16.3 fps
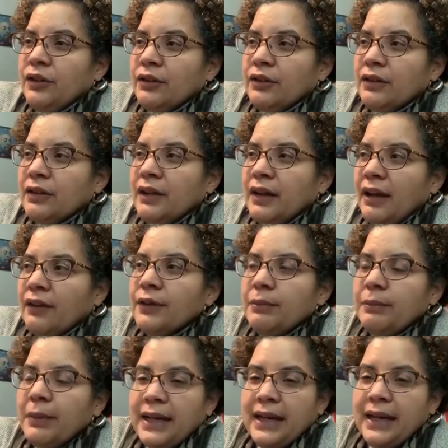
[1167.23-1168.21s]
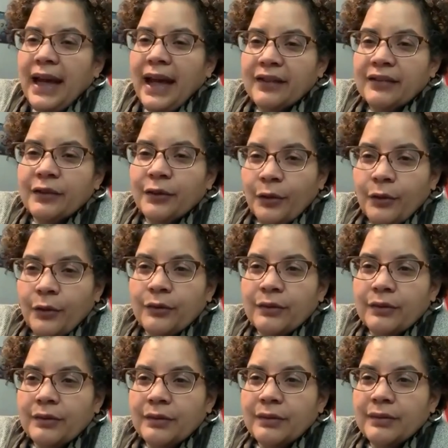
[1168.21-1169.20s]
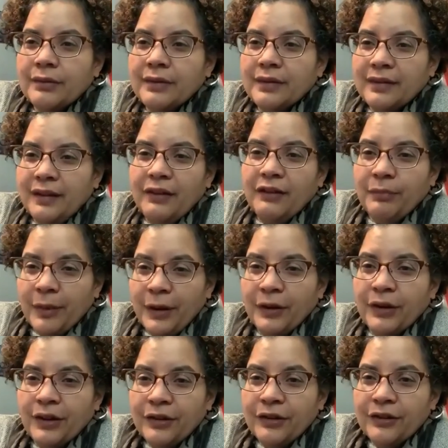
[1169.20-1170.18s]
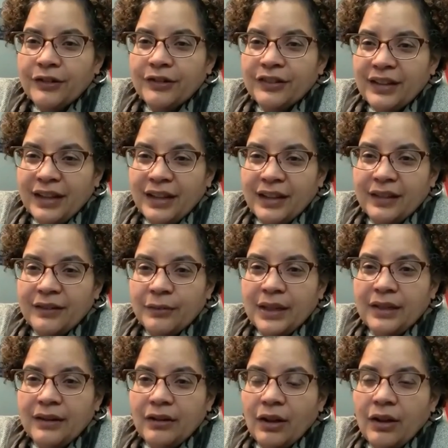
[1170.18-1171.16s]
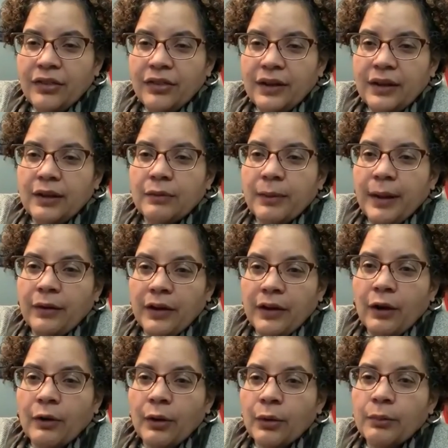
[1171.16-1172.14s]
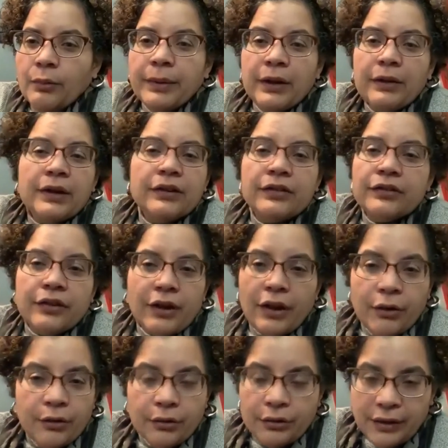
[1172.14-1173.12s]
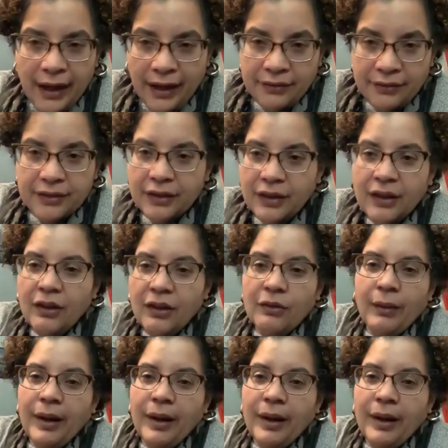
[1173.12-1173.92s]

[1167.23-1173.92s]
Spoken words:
everybody has their own set of barriers, and we can all think about our own barriers in our own lives. Why,